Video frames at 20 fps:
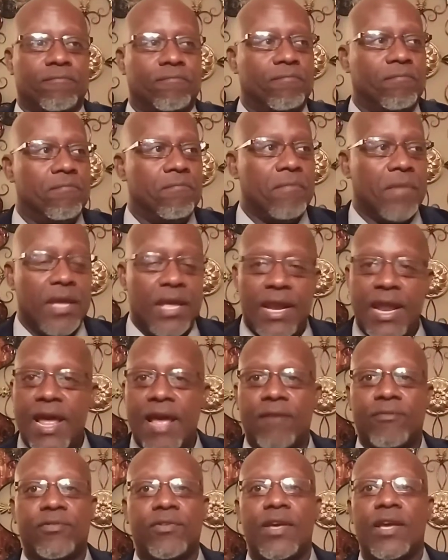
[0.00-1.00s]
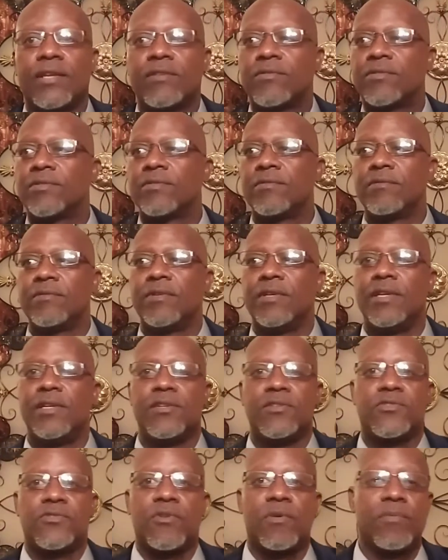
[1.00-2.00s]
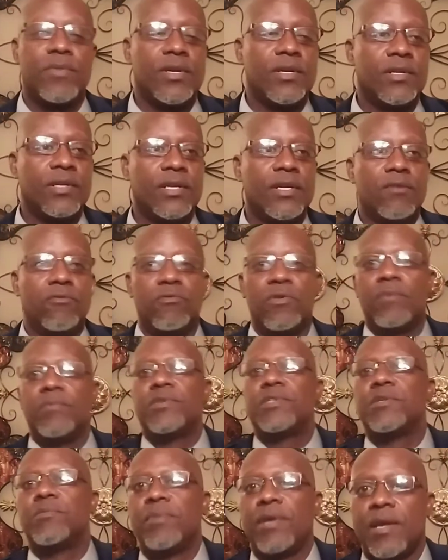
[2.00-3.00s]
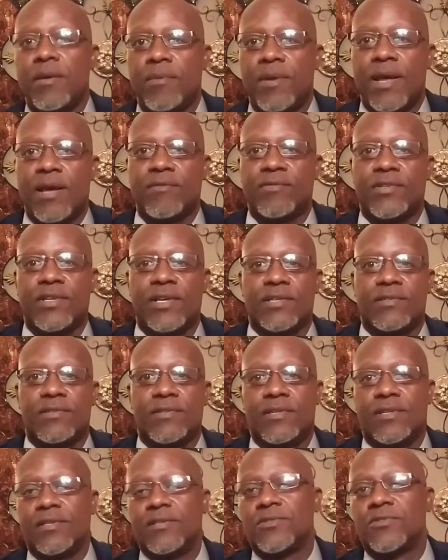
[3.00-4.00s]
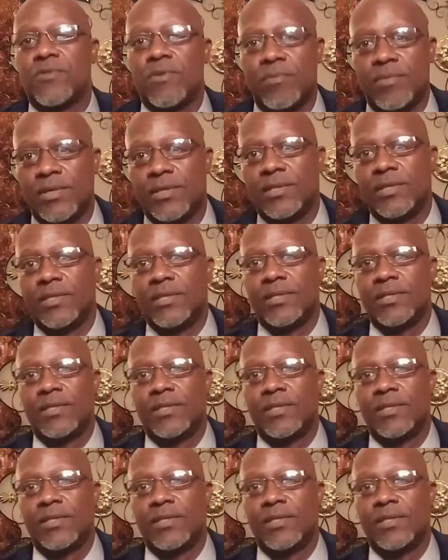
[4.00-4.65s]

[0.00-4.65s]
Men have sex indiscriminately. Women should be able to have sex indiscriminately.